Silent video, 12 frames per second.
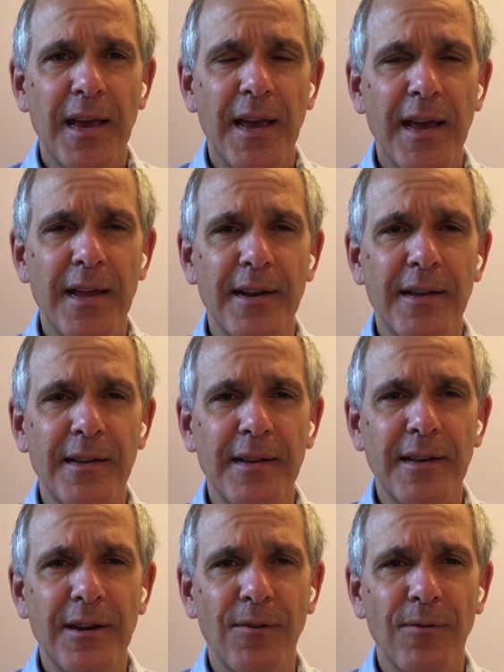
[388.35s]
And,
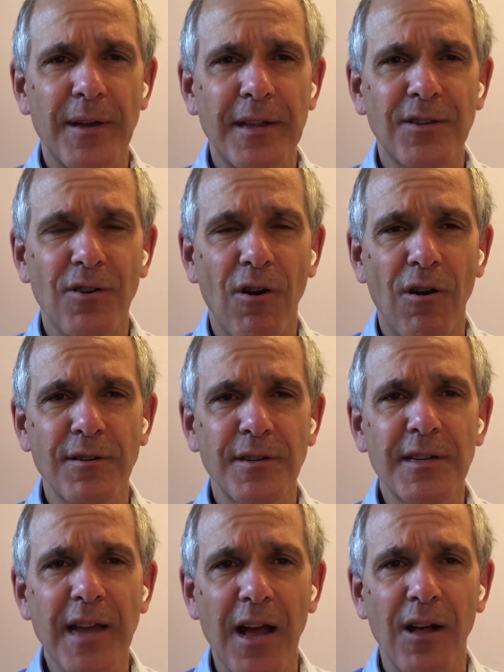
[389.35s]
it's hard to
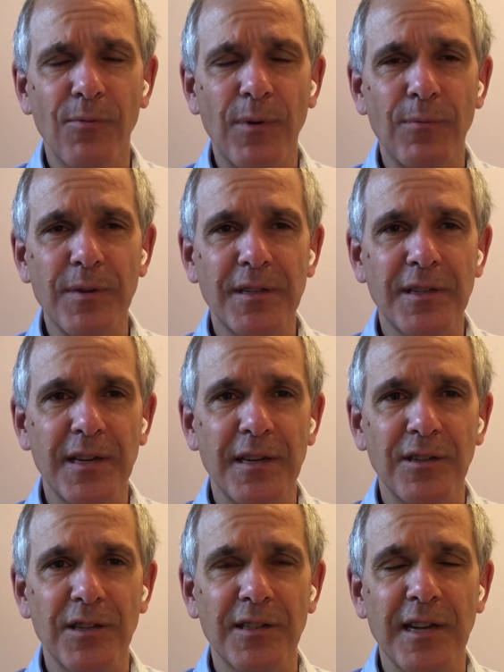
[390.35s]
tell. What we see,
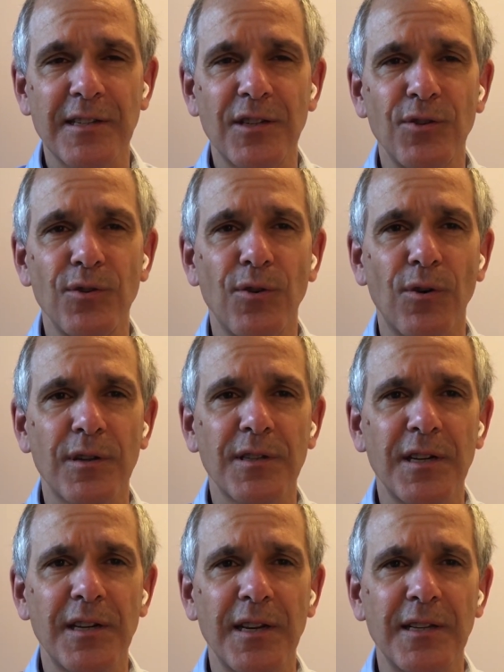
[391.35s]
just as in New York
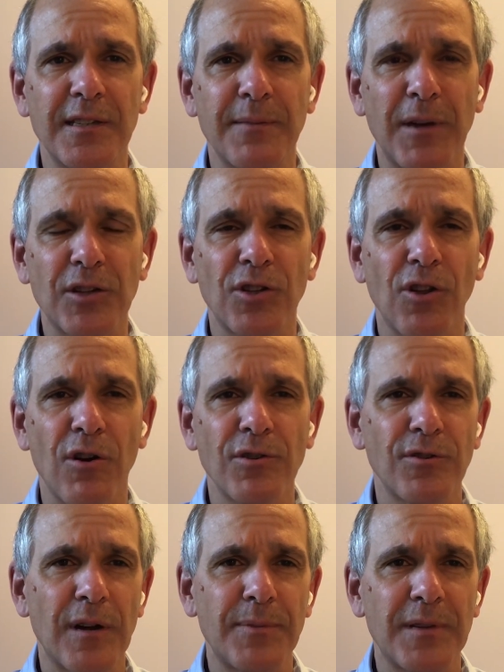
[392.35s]
City, is a much
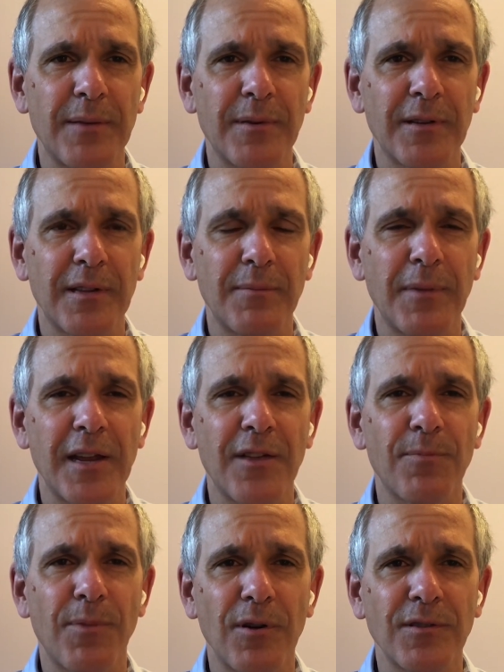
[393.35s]
larger epidemic than many
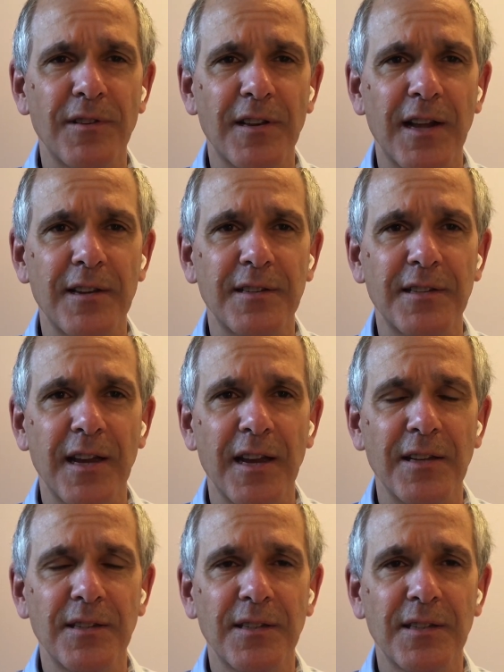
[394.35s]
other parts of the United
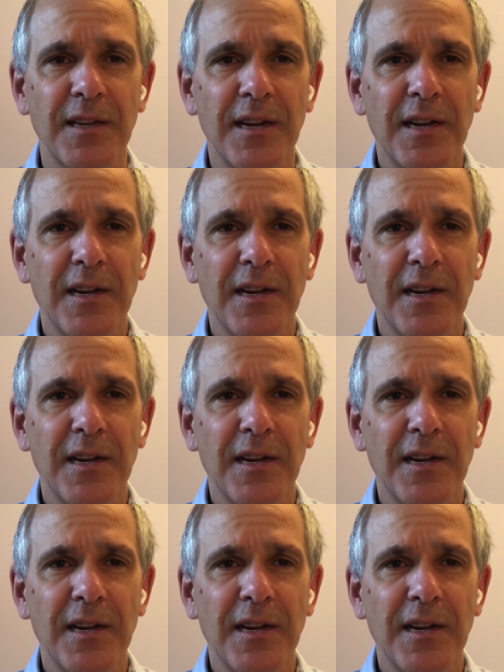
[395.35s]
States.